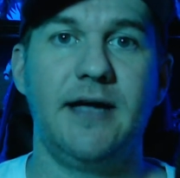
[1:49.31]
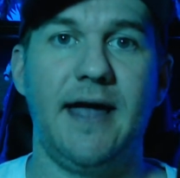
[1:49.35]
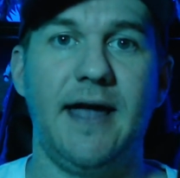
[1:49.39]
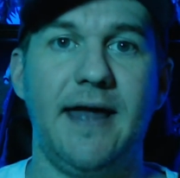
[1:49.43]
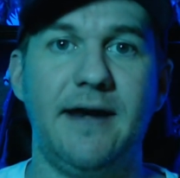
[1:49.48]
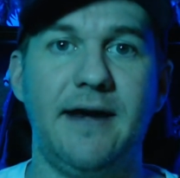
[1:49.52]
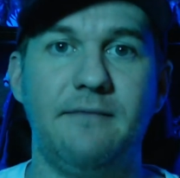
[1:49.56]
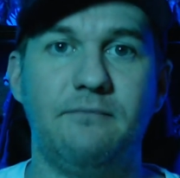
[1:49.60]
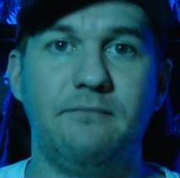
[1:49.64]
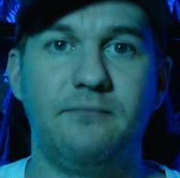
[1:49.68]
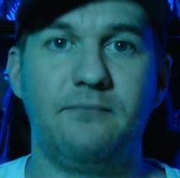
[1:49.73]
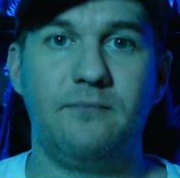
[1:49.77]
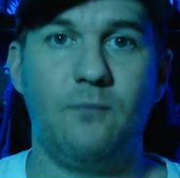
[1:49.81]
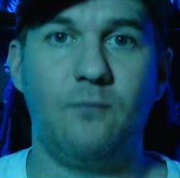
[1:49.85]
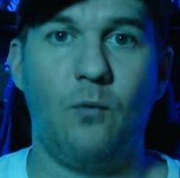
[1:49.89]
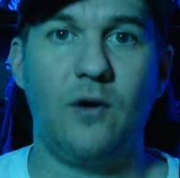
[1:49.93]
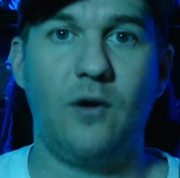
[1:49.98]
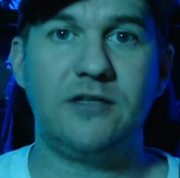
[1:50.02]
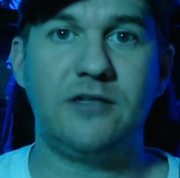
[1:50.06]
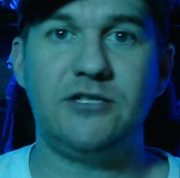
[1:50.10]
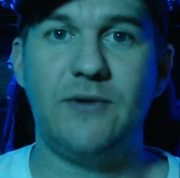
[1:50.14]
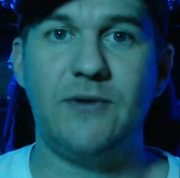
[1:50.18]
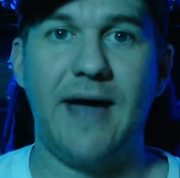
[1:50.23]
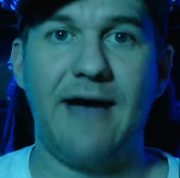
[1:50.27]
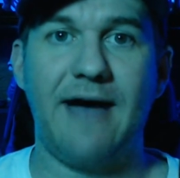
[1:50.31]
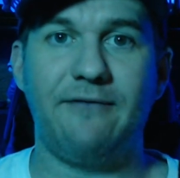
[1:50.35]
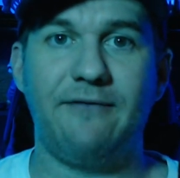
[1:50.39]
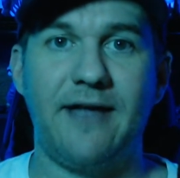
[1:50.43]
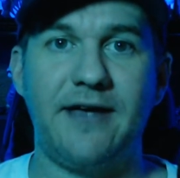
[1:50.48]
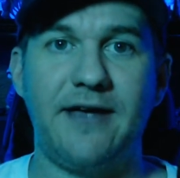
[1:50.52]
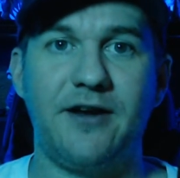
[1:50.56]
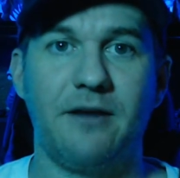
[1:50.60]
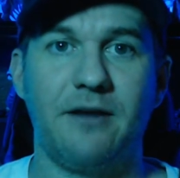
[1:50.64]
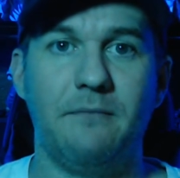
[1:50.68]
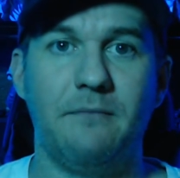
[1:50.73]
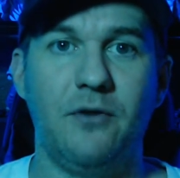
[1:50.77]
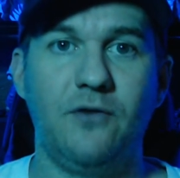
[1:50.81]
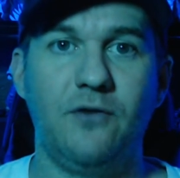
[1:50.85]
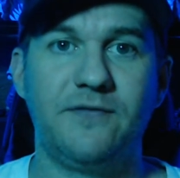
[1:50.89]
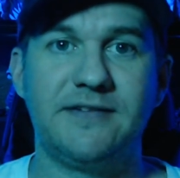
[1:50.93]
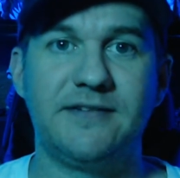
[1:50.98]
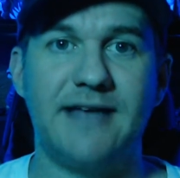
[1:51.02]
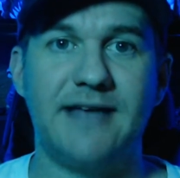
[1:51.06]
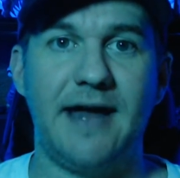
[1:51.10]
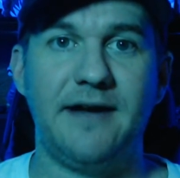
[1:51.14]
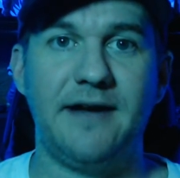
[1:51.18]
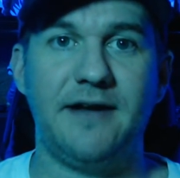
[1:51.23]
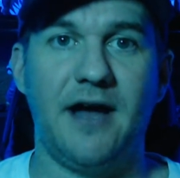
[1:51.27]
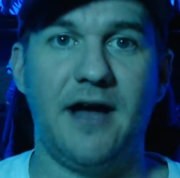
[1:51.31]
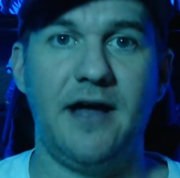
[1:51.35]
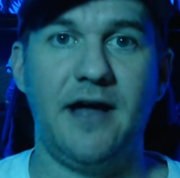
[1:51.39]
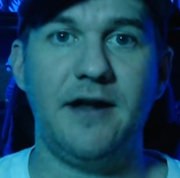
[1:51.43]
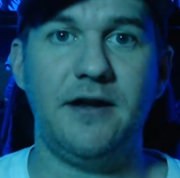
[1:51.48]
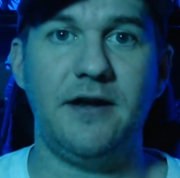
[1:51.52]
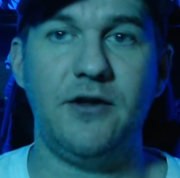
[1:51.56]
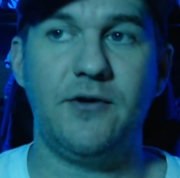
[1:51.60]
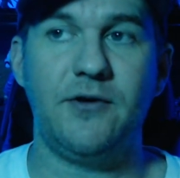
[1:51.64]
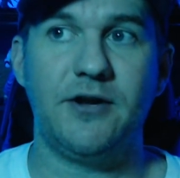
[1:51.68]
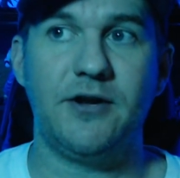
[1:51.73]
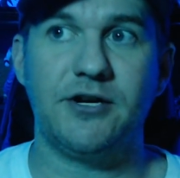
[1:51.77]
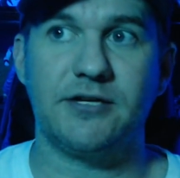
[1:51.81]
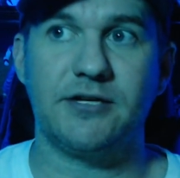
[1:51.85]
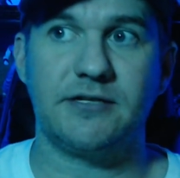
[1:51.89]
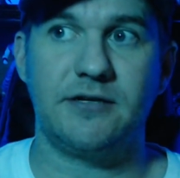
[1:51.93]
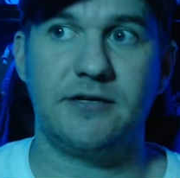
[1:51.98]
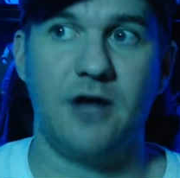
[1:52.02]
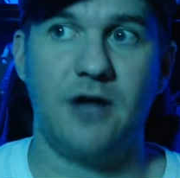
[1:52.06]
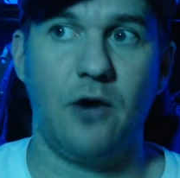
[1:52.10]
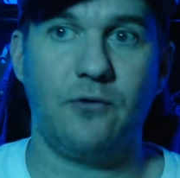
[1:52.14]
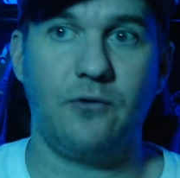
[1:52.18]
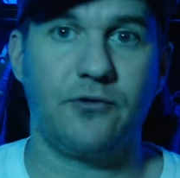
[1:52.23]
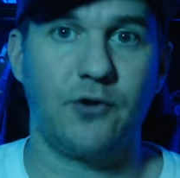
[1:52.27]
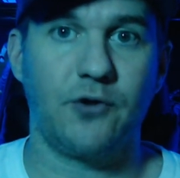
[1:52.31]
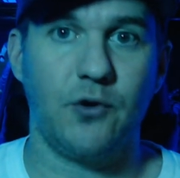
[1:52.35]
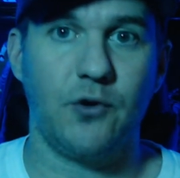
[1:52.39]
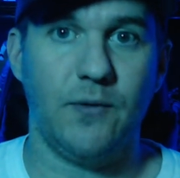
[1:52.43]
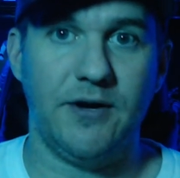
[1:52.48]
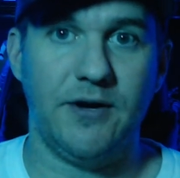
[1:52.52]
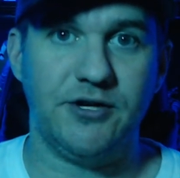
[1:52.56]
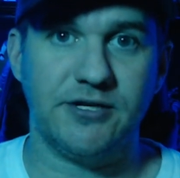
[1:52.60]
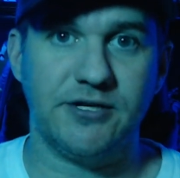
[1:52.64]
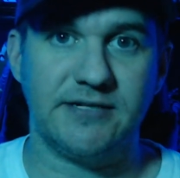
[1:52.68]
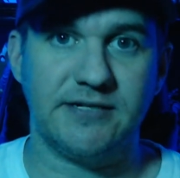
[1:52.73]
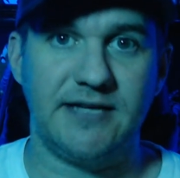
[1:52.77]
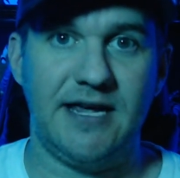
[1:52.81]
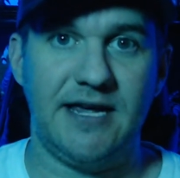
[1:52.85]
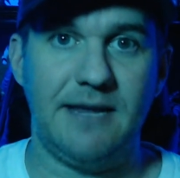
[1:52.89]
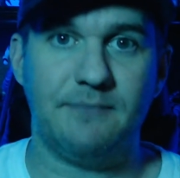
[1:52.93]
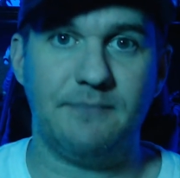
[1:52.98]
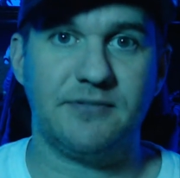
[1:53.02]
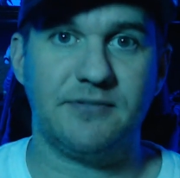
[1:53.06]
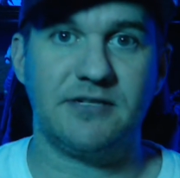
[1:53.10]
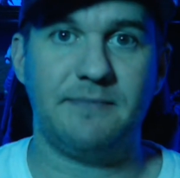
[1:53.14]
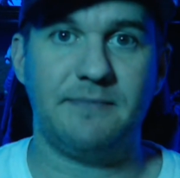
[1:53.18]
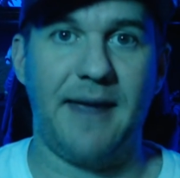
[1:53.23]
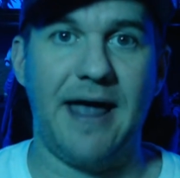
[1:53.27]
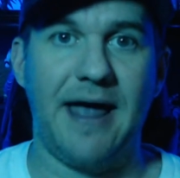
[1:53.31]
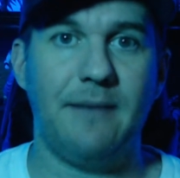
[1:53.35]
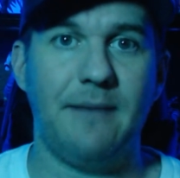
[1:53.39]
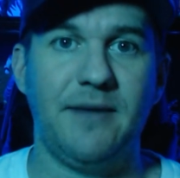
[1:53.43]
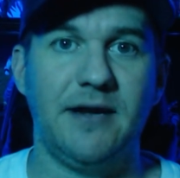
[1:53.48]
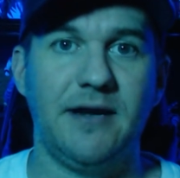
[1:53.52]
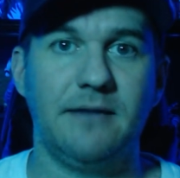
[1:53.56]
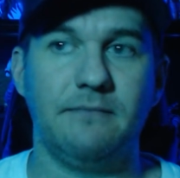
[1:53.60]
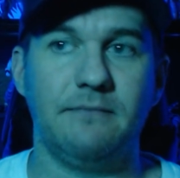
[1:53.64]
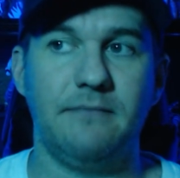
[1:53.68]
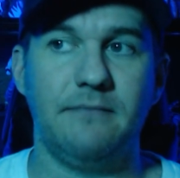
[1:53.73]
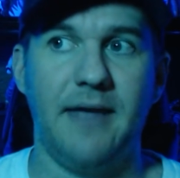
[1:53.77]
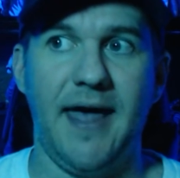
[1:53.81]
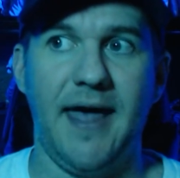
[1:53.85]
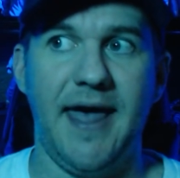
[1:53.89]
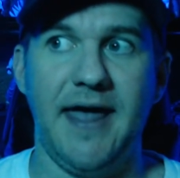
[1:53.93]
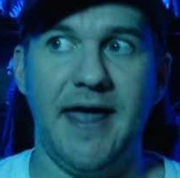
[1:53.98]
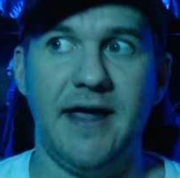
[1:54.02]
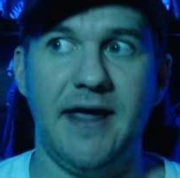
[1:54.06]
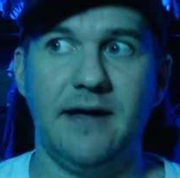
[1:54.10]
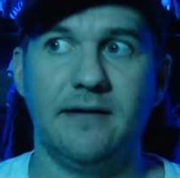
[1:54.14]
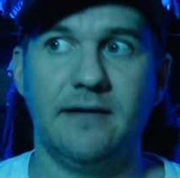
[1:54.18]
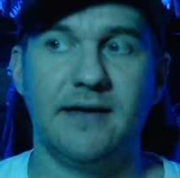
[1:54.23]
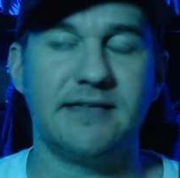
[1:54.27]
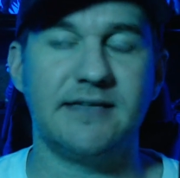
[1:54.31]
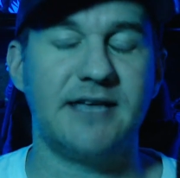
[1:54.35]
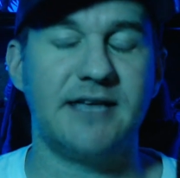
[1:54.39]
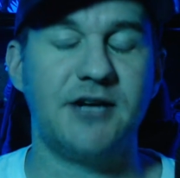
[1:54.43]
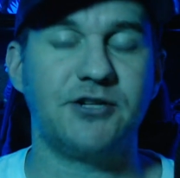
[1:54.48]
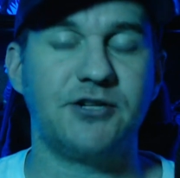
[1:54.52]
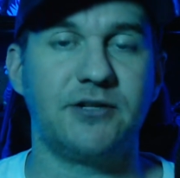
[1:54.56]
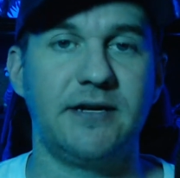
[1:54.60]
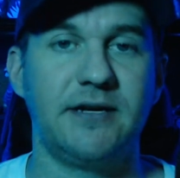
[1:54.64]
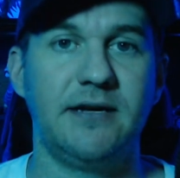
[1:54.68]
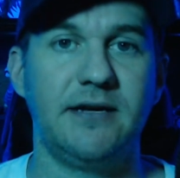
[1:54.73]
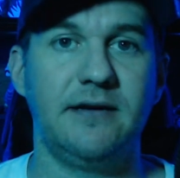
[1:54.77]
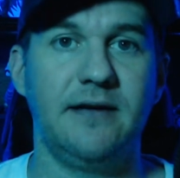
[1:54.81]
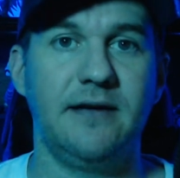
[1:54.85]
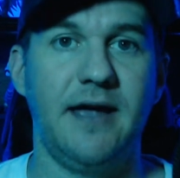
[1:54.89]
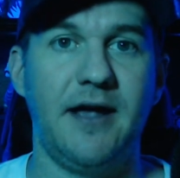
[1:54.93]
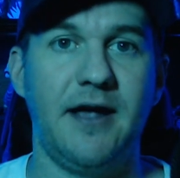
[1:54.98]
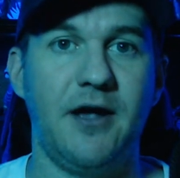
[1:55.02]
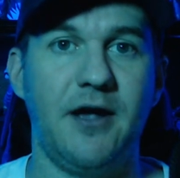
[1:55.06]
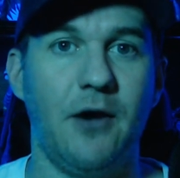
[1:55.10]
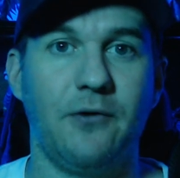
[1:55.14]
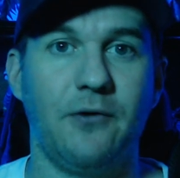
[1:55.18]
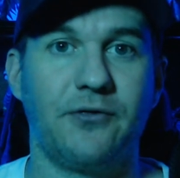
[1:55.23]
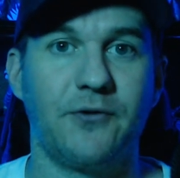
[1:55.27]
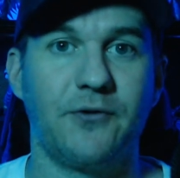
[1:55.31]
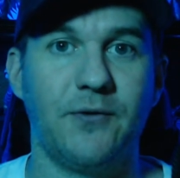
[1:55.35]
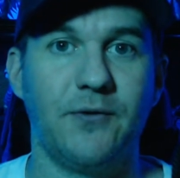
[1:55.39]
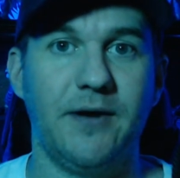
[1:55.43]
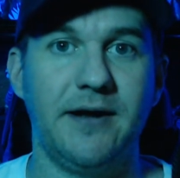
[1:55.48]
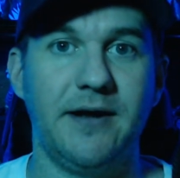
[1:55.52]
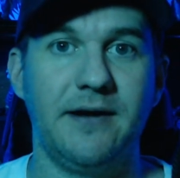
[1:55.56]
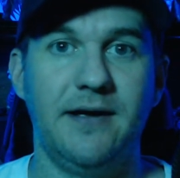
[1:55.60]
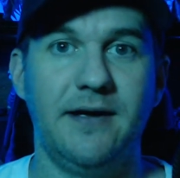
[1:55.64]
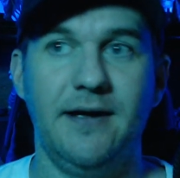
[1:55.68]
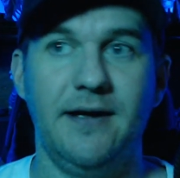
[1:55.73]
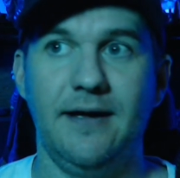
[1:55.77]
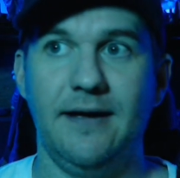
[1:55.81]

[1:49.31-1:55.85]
And once you have your move set done, you can just go through and just keep spamming A, essentially, and go through it.